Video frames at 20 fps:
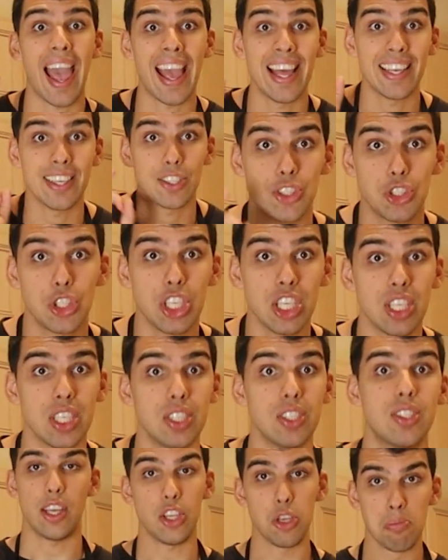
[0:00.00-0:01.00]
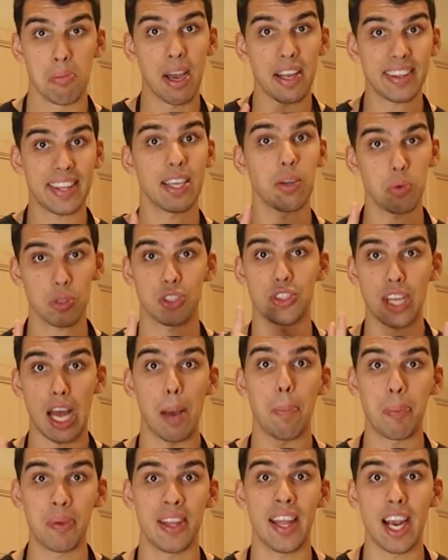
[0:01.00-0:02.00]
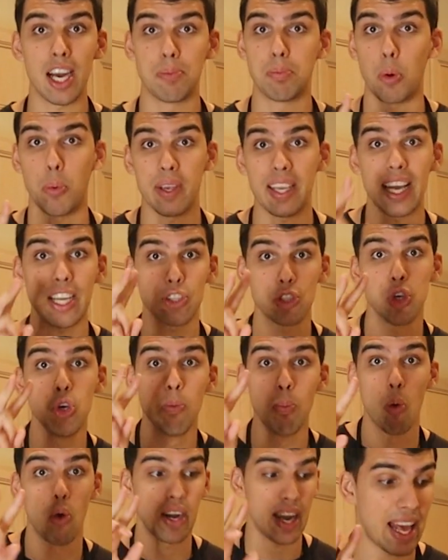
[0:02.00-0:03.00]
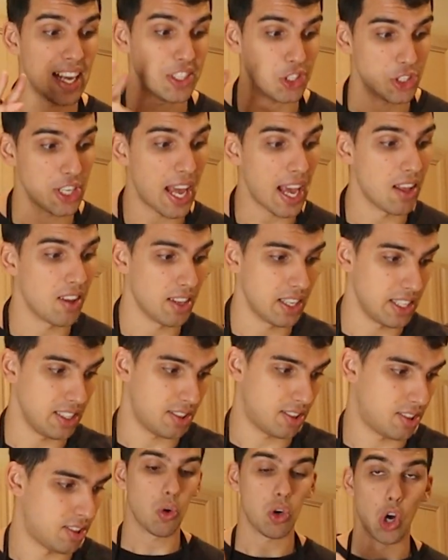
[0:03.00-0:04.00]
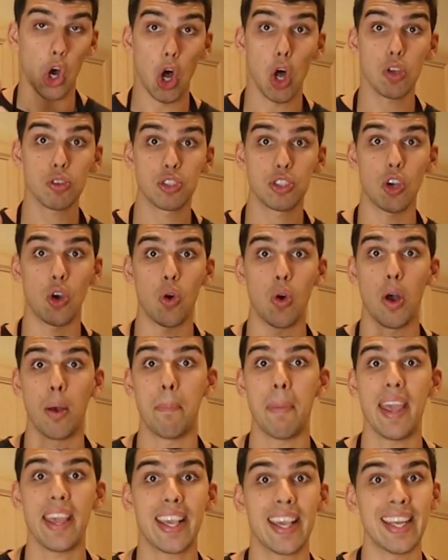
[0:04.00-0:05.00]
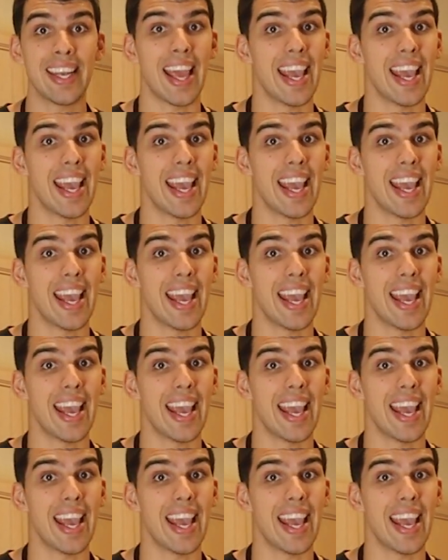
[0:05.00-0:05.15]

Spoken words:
and cheese. Now you might think we're stopping there, but we got two more nationalities. We're also making